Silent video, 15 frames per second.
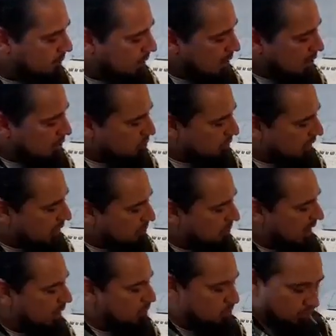So getting
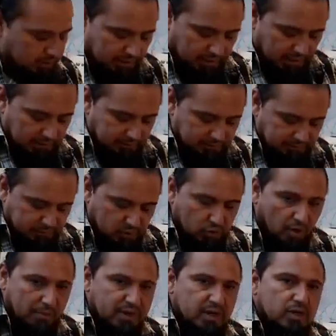back to the,
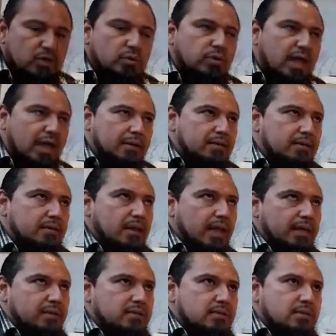so I'm gonna do that
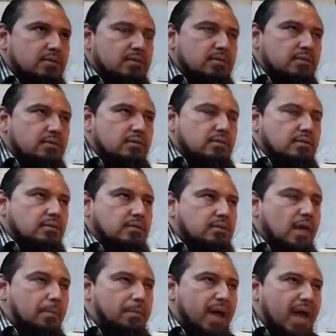
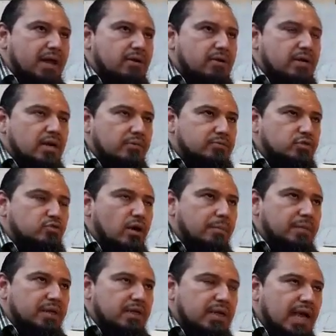pattern of
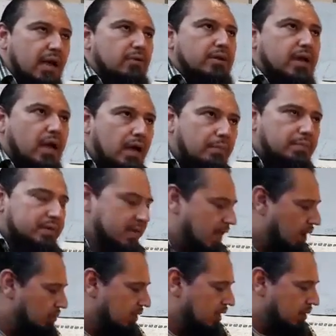strumming, down, up, and
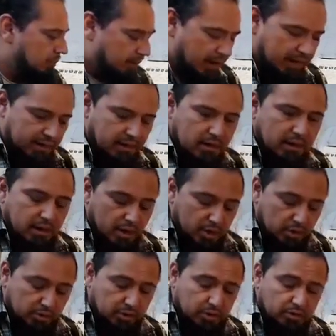down, up, right?
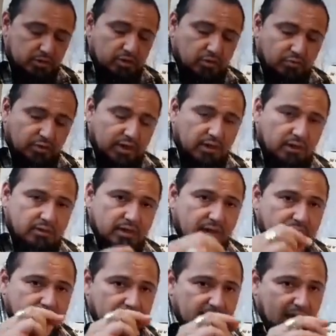You can use your fingers. I
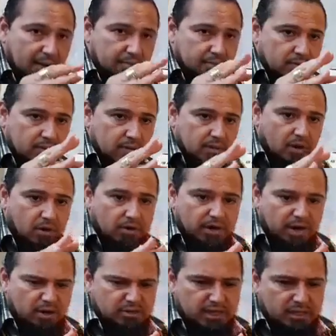actually have longer
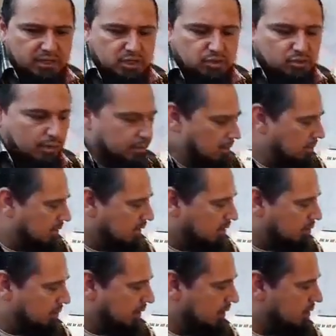nails. I just trimmed them a
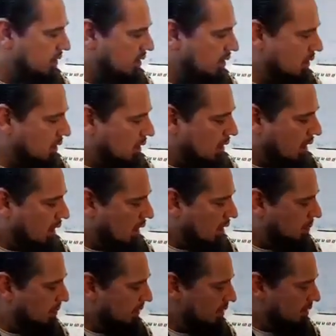little bit,
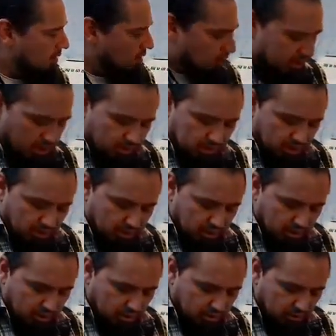but long nails are
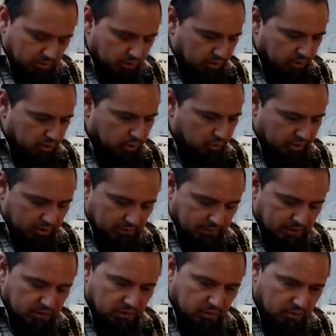good too. You can do
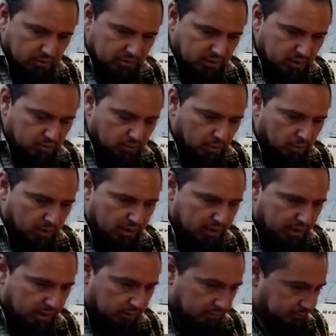individual, which is with one
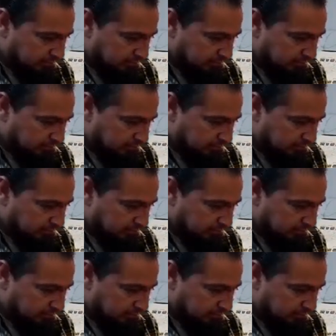nail.